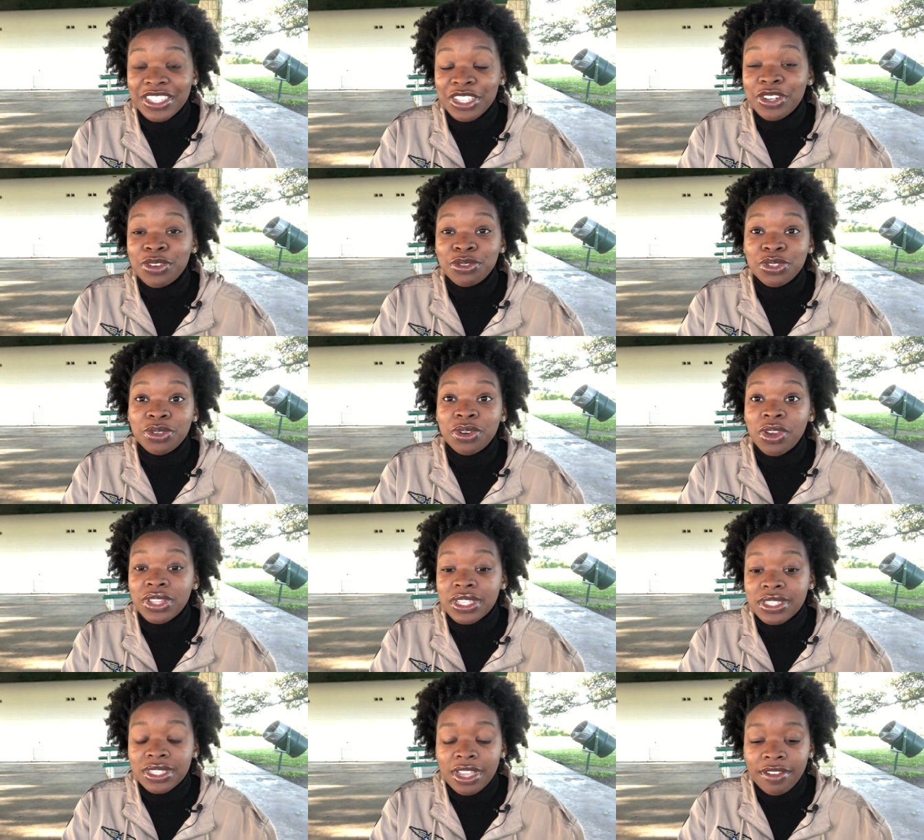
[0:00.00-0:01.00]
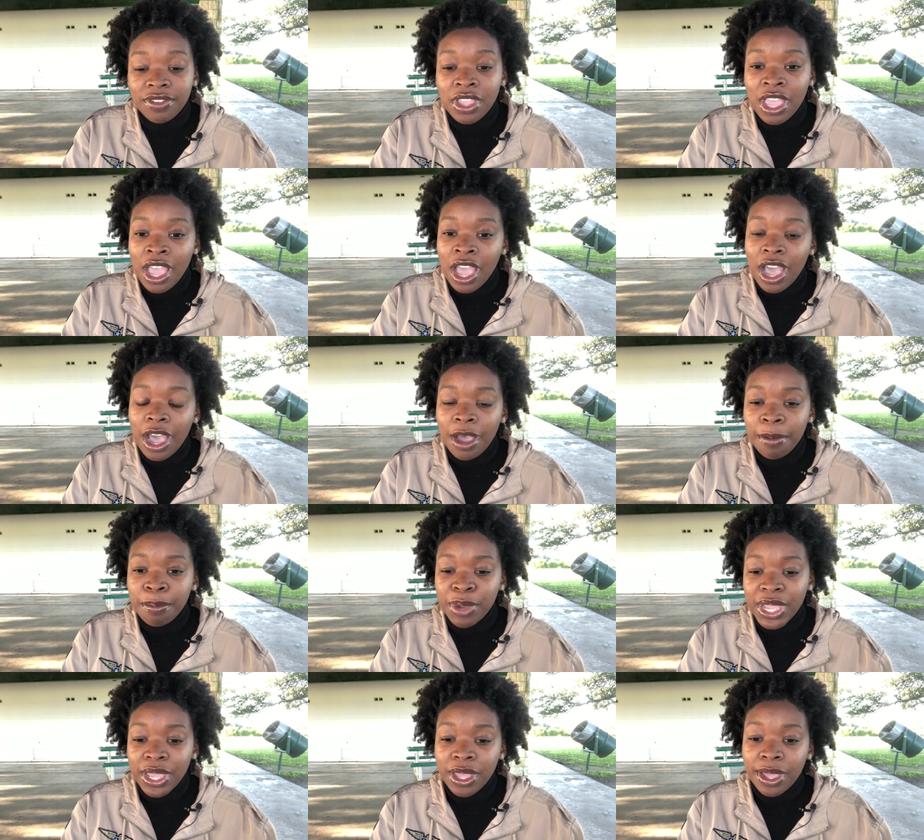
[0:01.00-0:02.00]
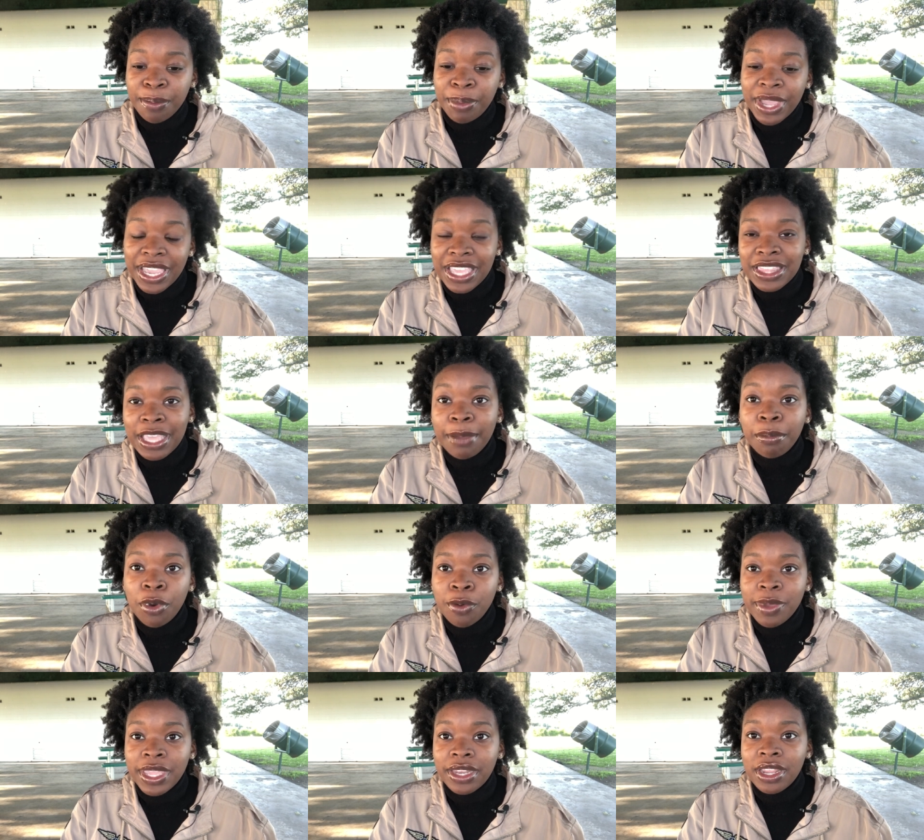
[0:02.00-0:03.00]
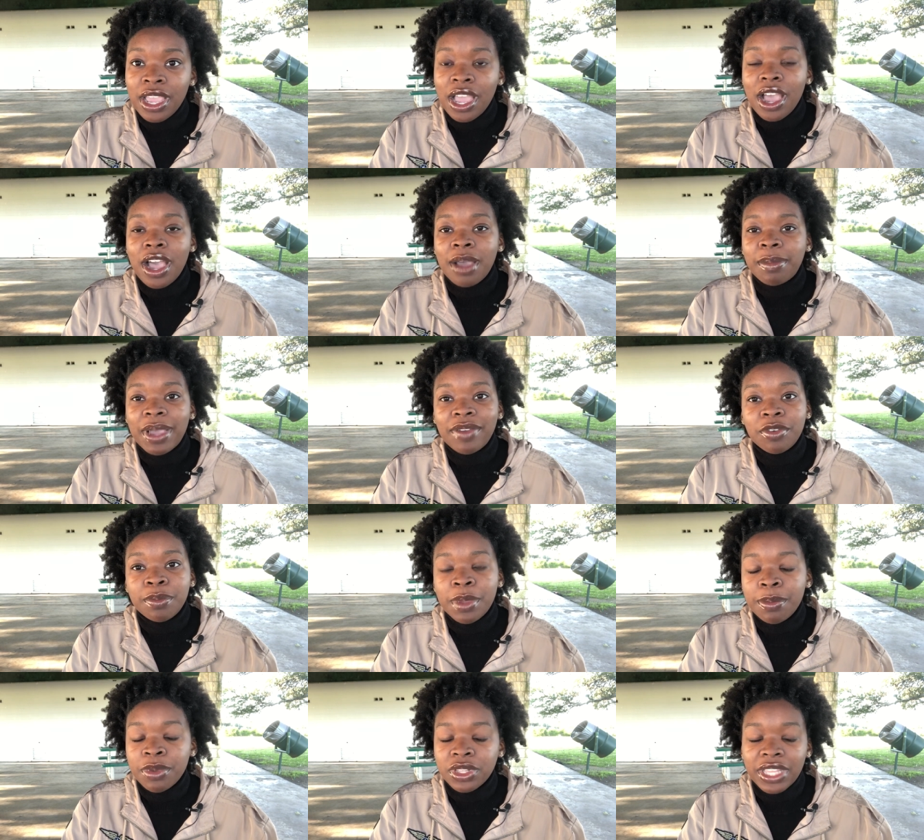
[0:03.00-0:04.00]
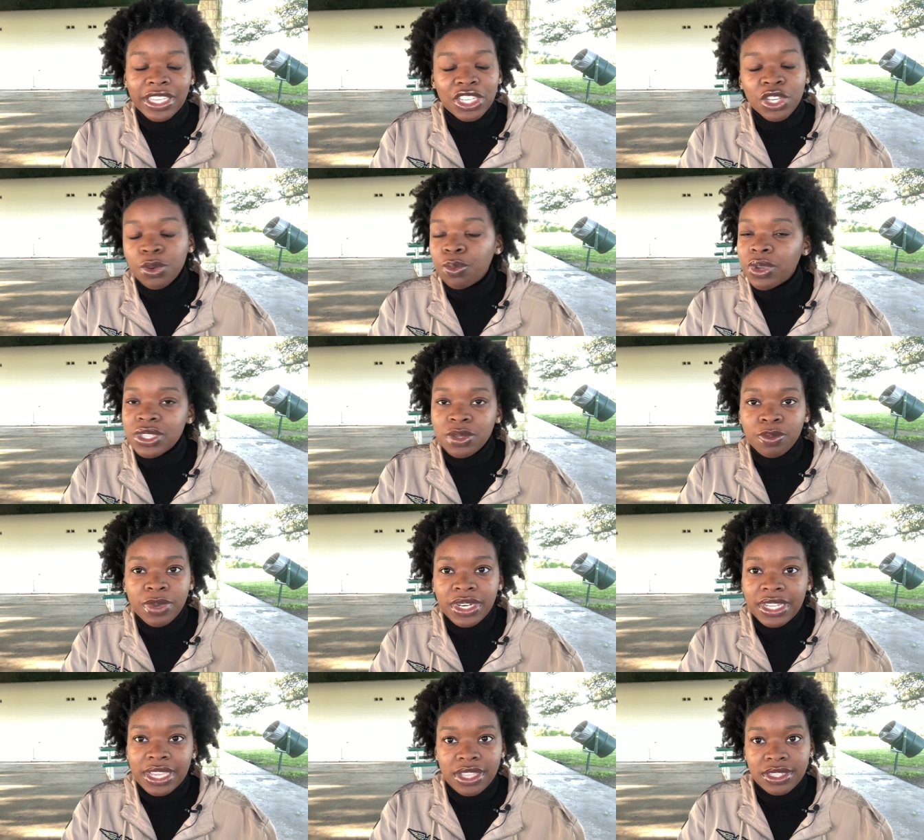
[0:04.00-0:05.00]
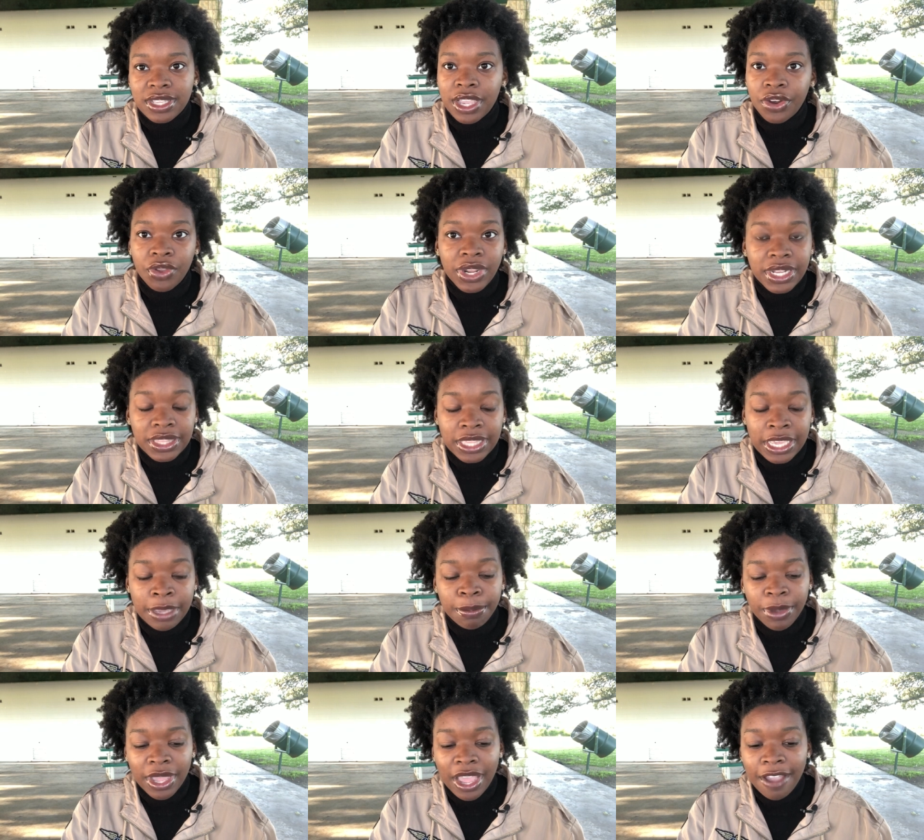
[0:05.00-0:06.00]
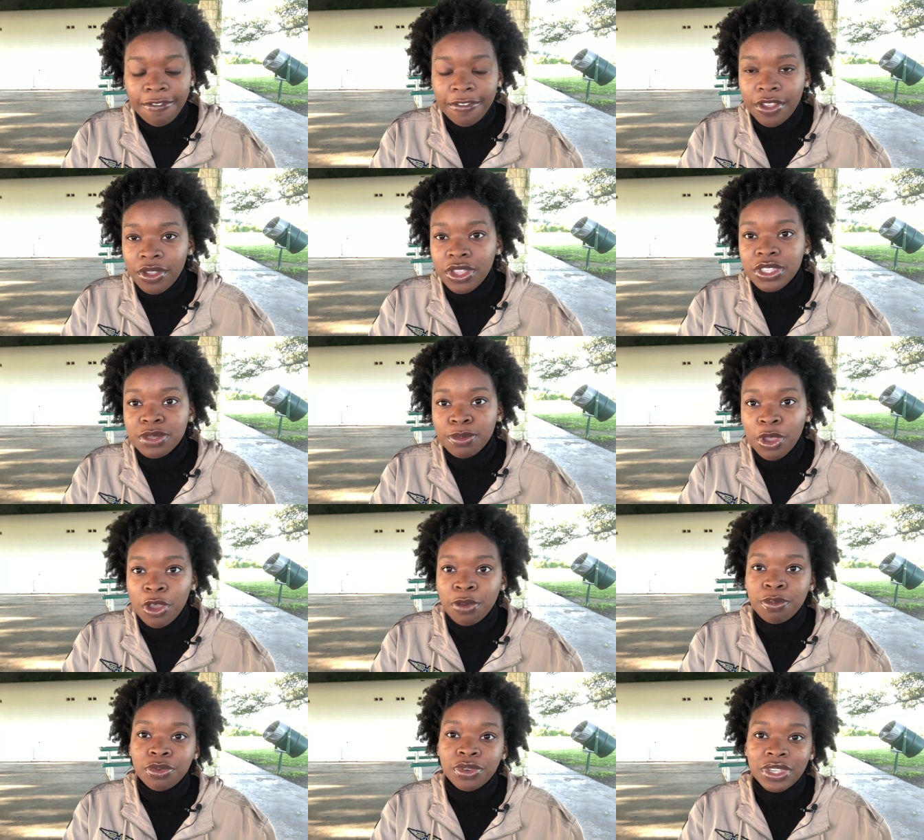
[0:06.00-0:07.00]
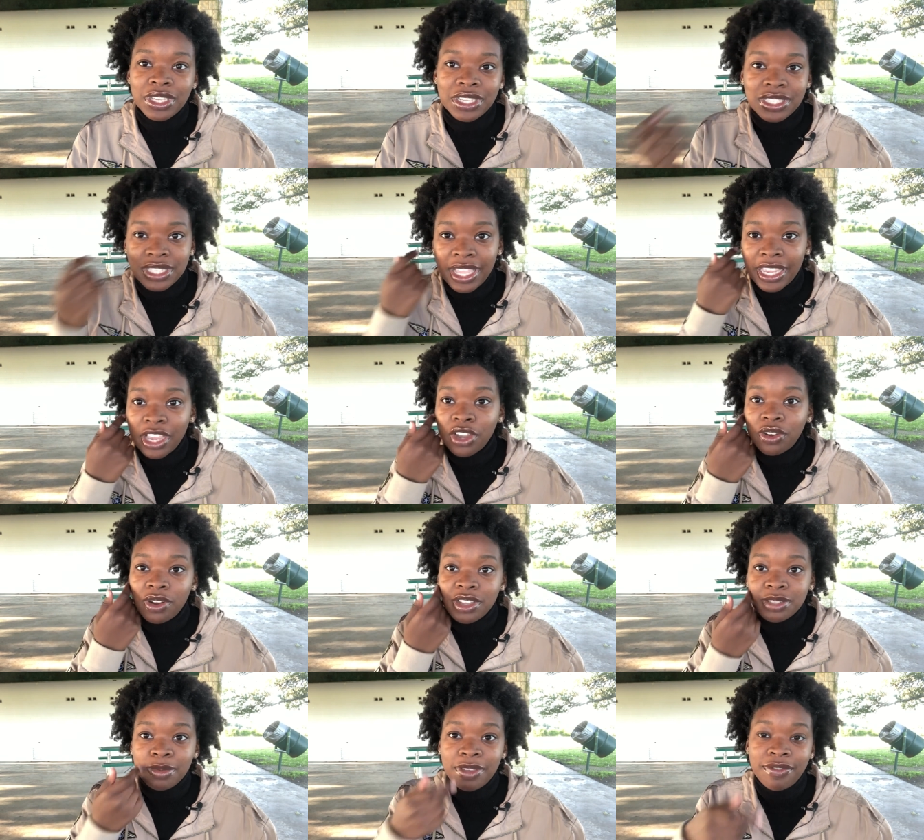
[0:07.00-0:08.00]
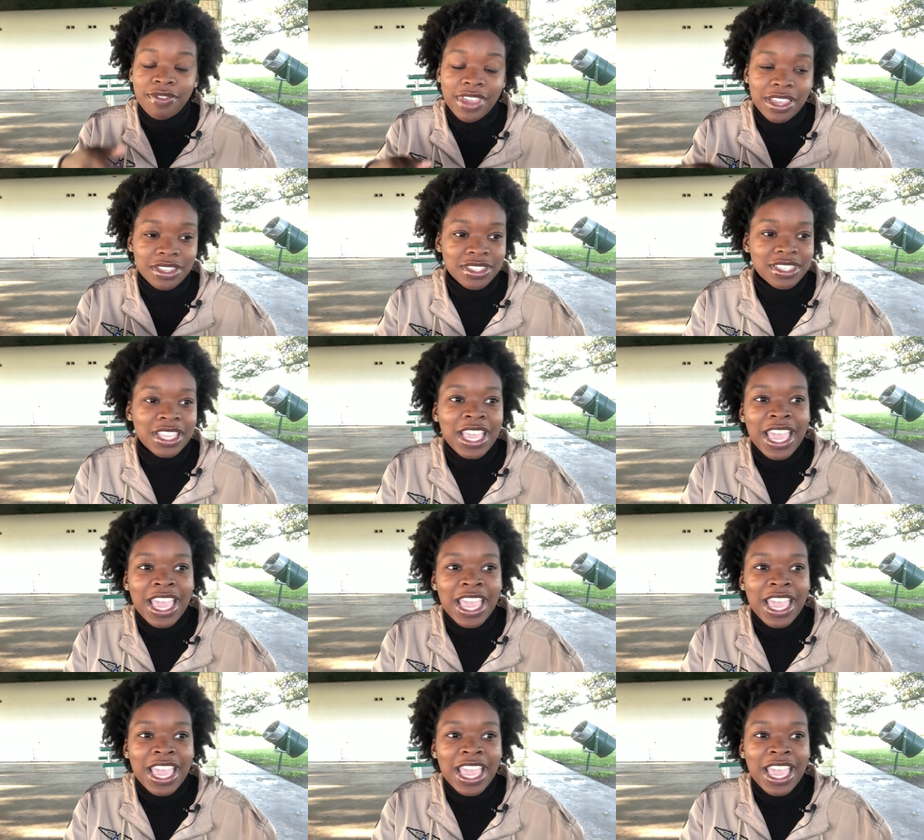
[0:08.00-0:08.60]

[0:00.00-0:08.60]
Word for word: you know, doing all this stuff. Um, but, but in that moment, um, I remember like it wasn't windy outside or anything, but I felt a small breeze like across my face.